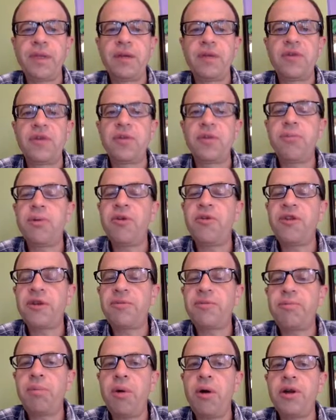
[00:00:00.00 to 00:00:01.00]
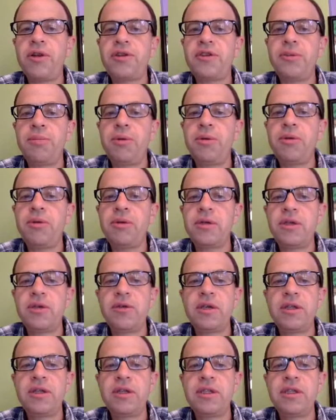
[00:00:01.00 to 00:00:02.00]
For the perfect participle, you
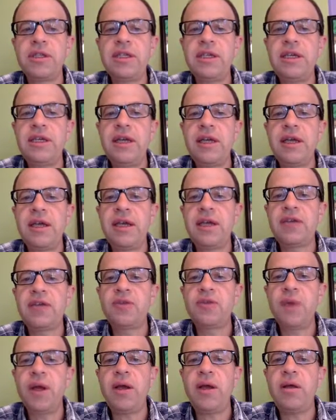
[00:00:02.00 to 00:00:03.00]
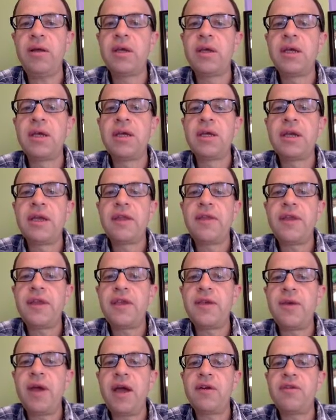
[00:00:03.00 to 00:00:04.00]
can see as well that
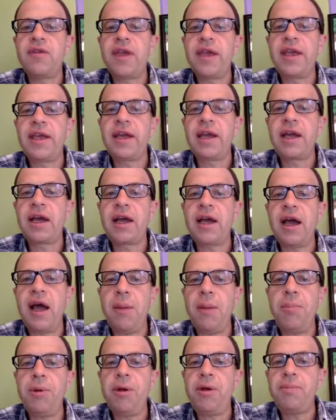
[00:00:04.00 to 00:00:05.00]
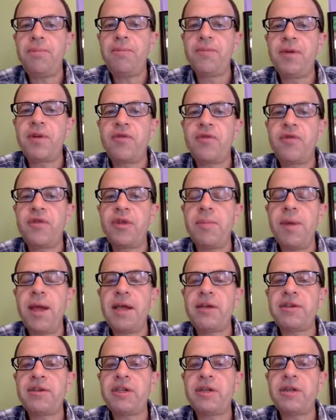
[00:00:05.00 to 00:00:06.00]
you have a kappa for the
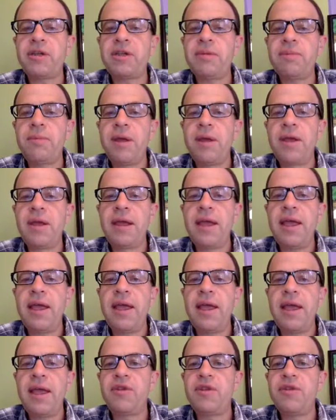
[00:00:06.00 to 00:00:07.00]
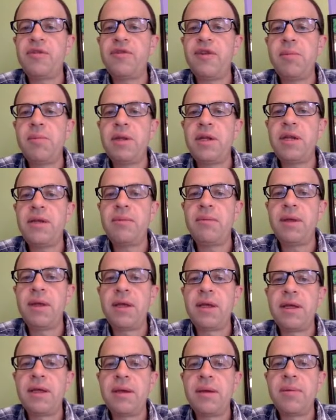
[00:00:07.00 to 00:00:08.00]
masculine and for the feminine,
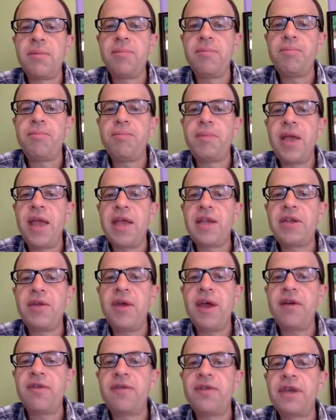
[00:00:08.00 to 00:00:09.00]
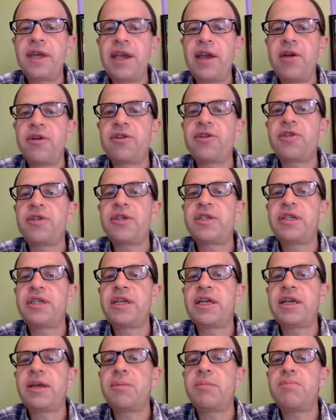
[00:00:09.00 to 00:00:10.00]
and you have the
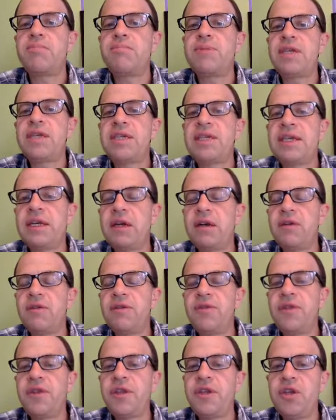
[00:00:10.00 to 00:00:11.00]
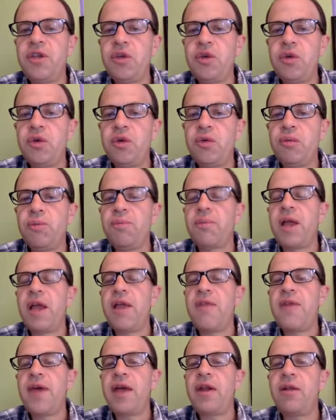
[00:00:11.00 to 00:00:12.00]
characteristic missing of the nu, and
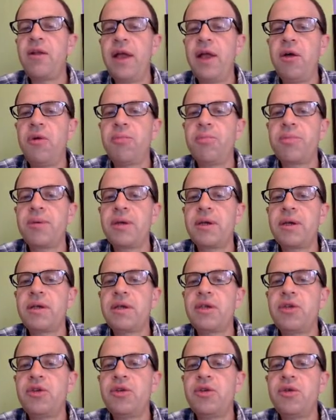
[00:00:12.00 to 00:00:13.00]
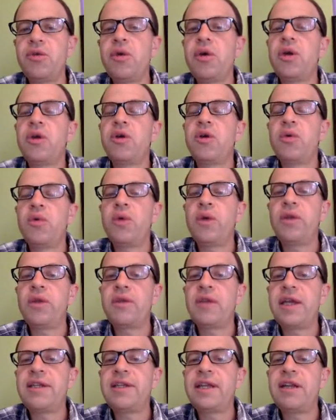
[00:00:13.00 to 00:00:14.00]
that'll help you with
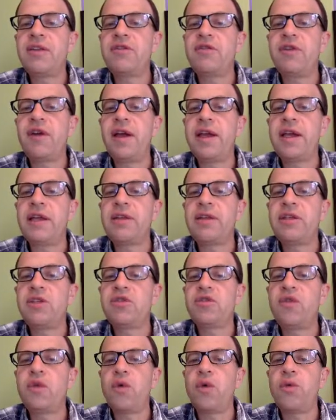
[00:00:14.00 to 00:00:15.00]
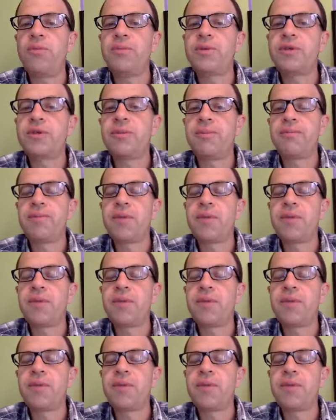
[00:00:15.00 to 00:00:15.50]
identifying these forms.